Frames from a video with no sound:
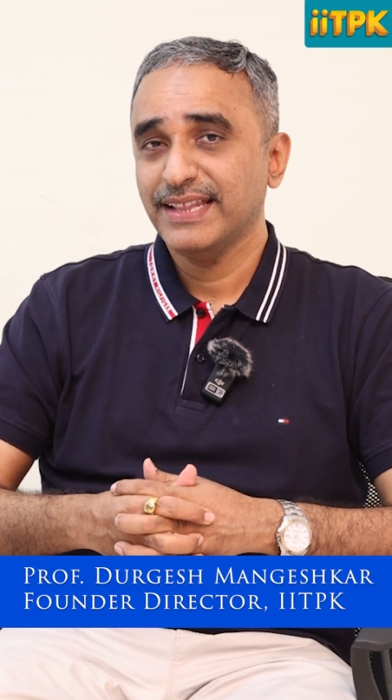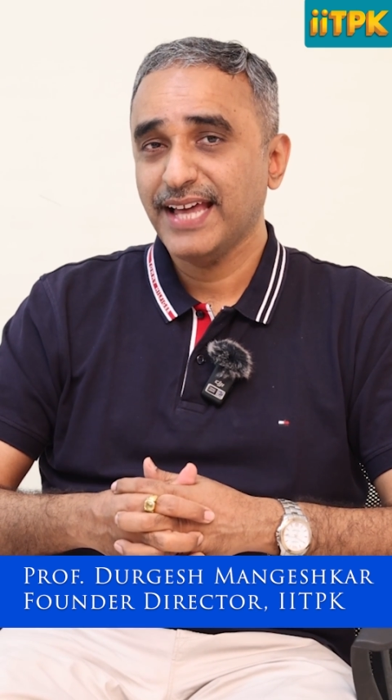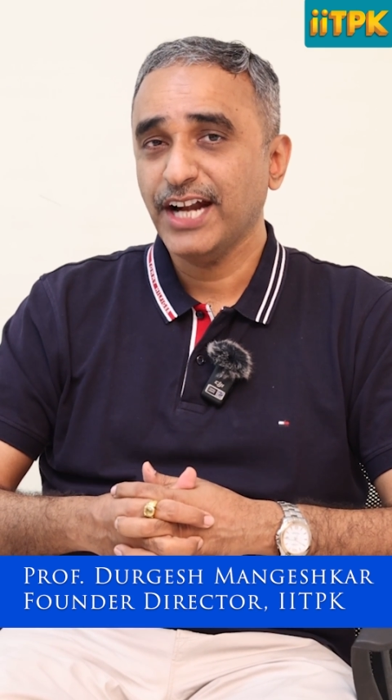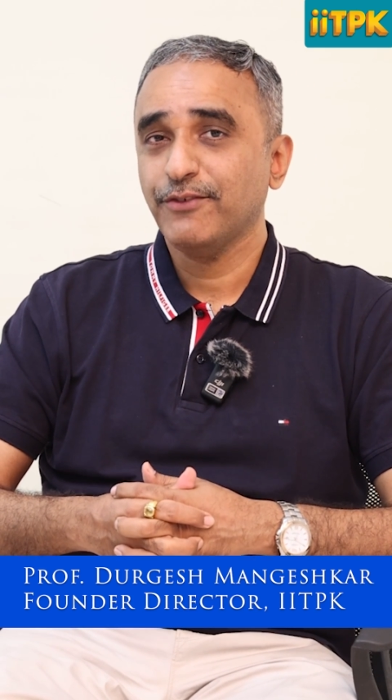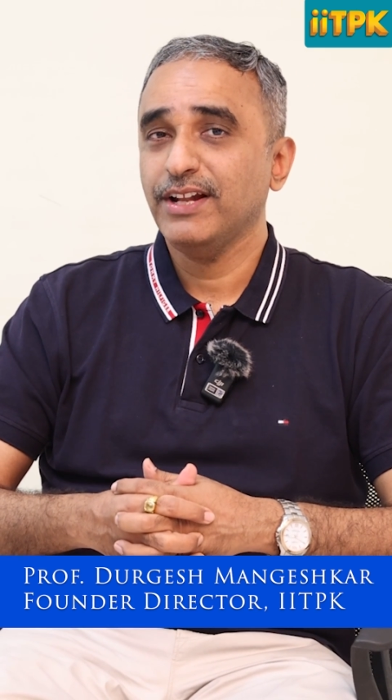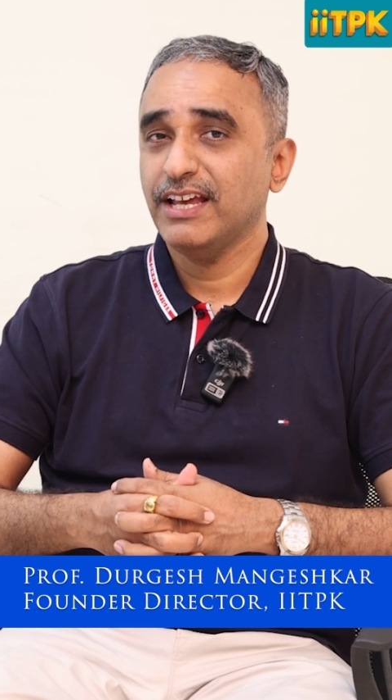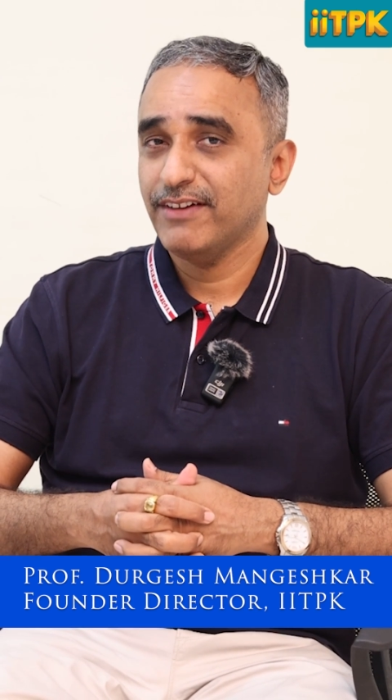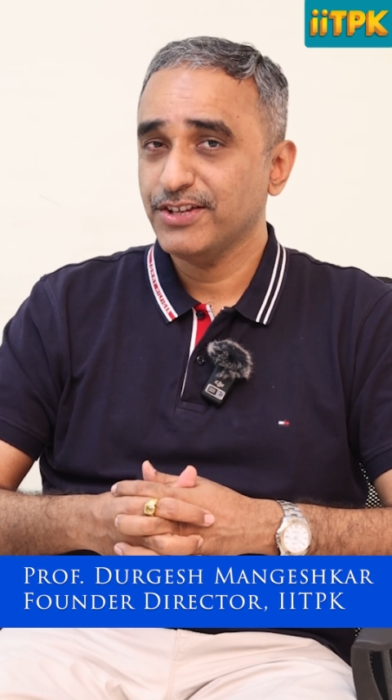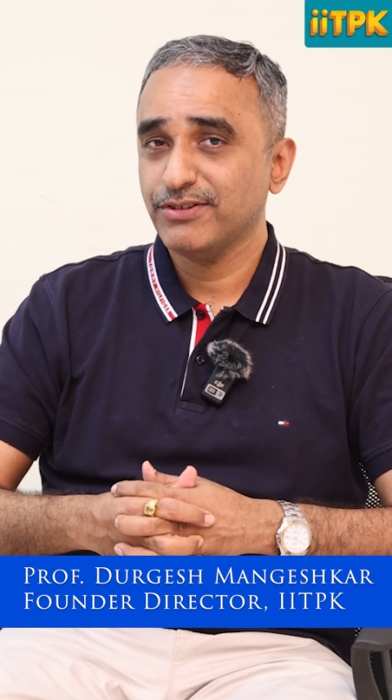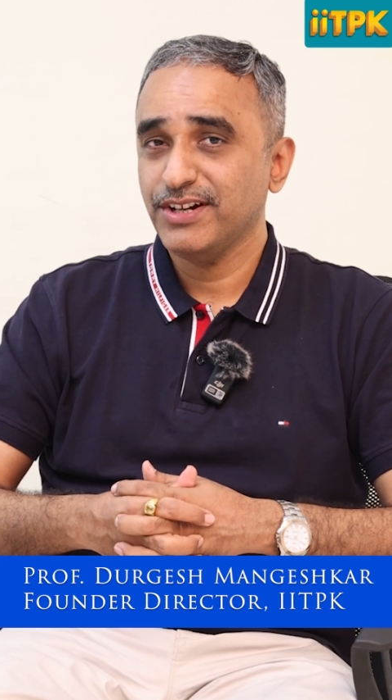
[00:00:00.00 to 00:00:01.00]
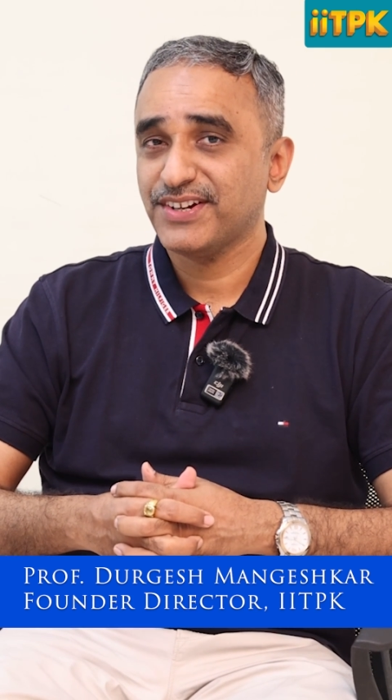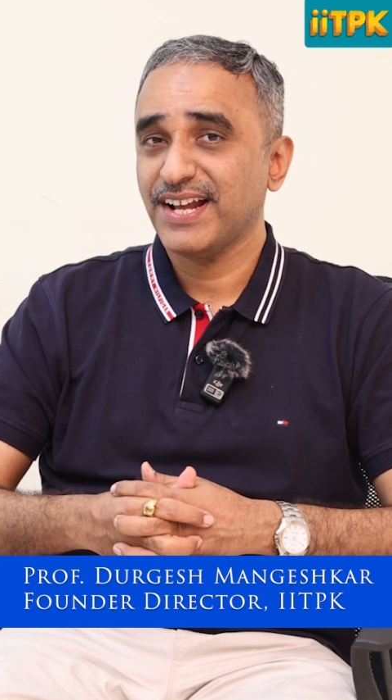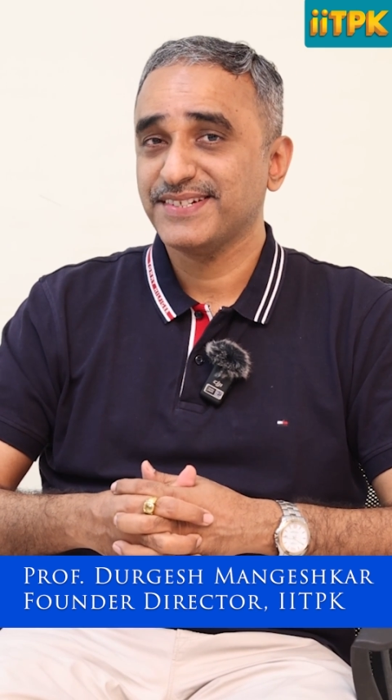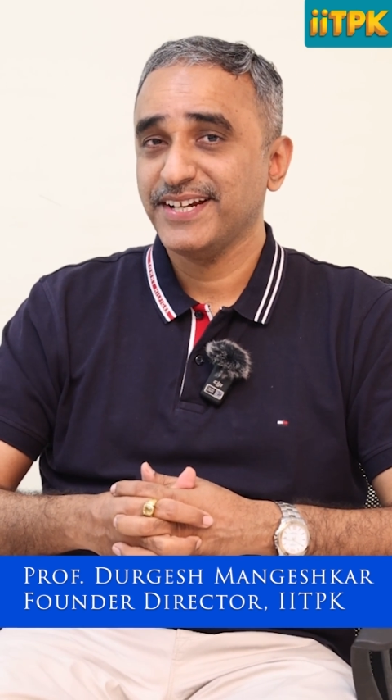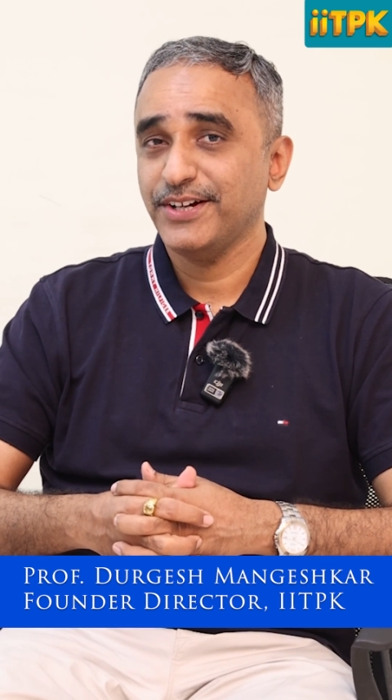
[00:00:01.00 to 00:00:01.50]
That will eventually
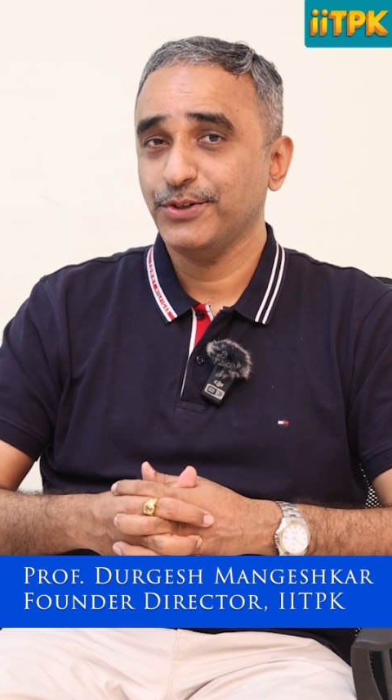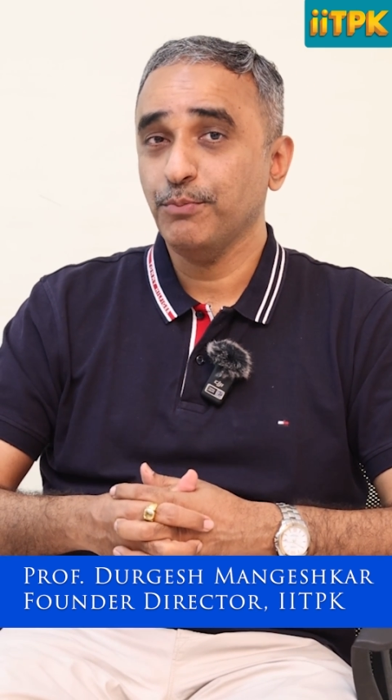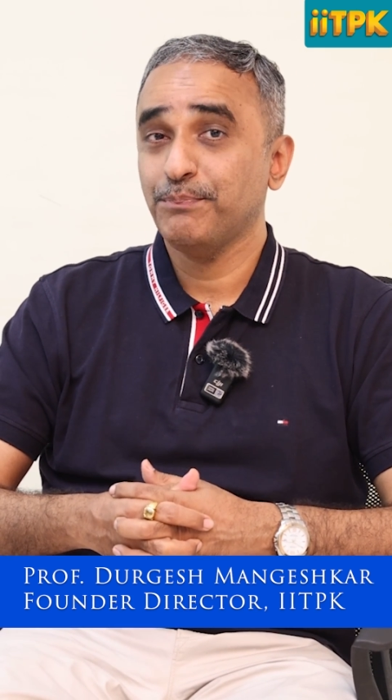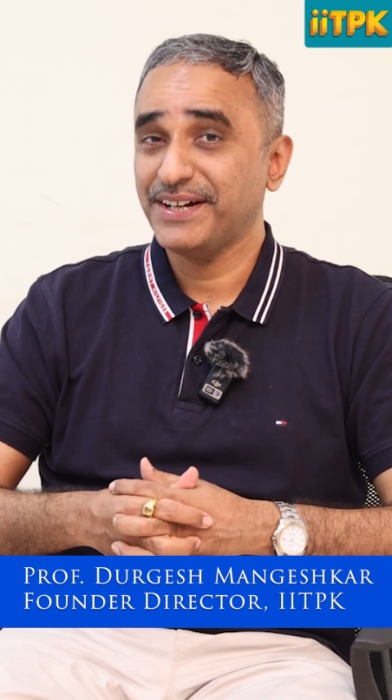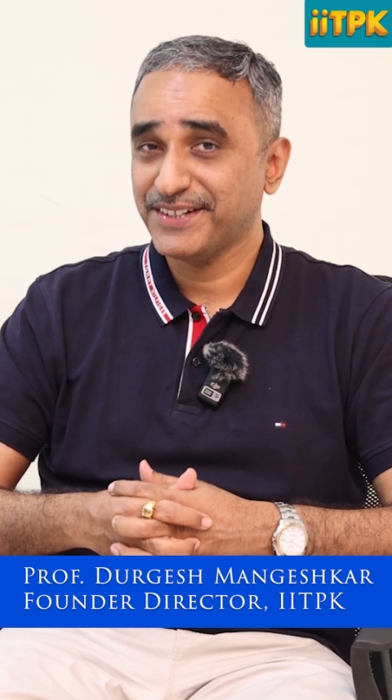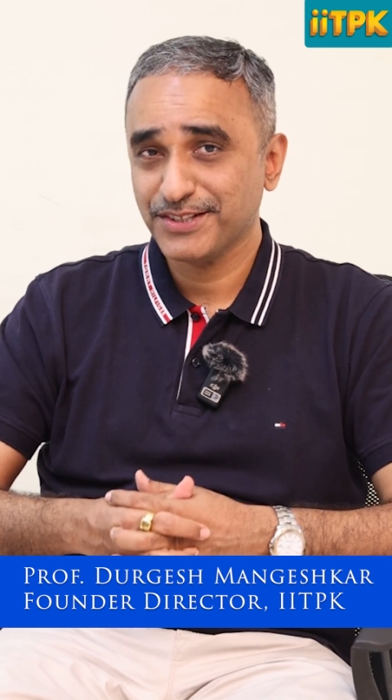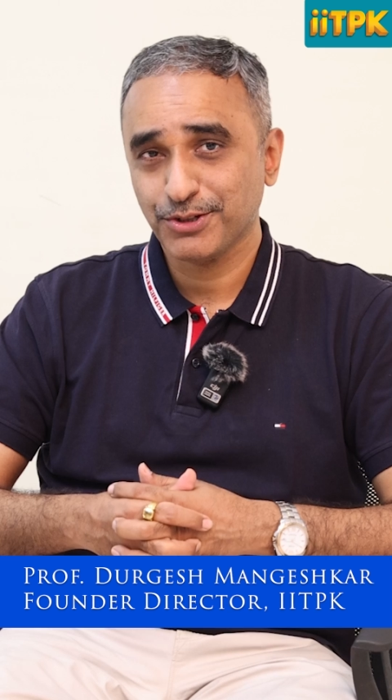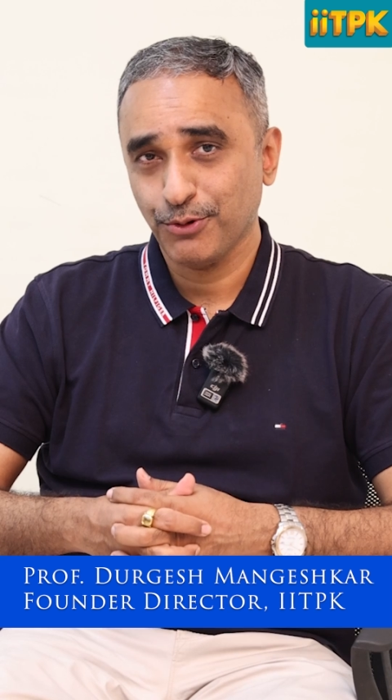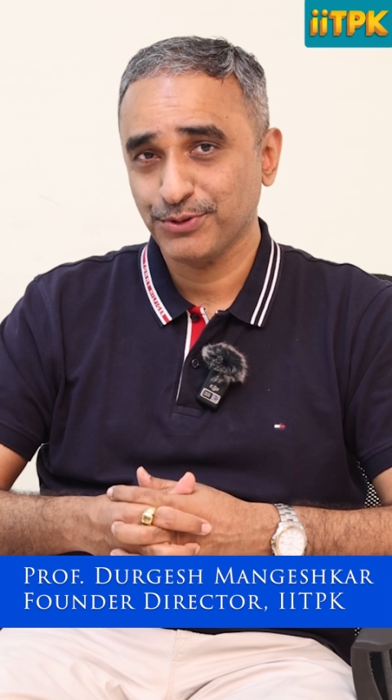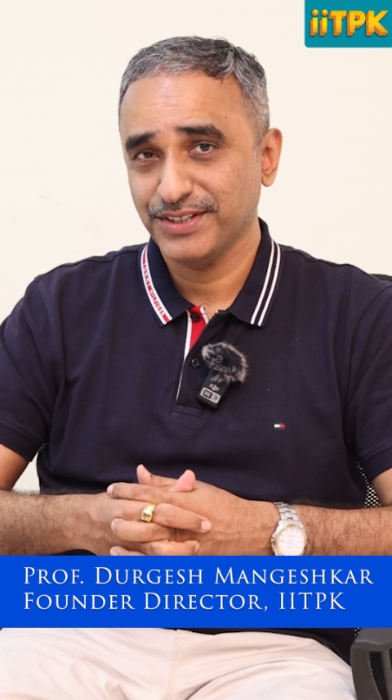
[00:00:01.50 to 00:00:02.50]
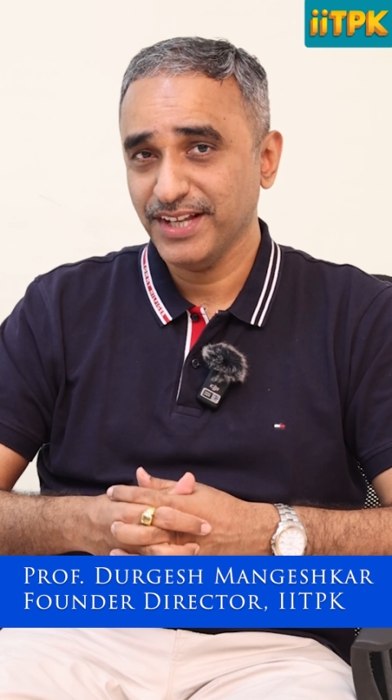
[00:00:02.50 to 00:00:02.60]
translate into better scores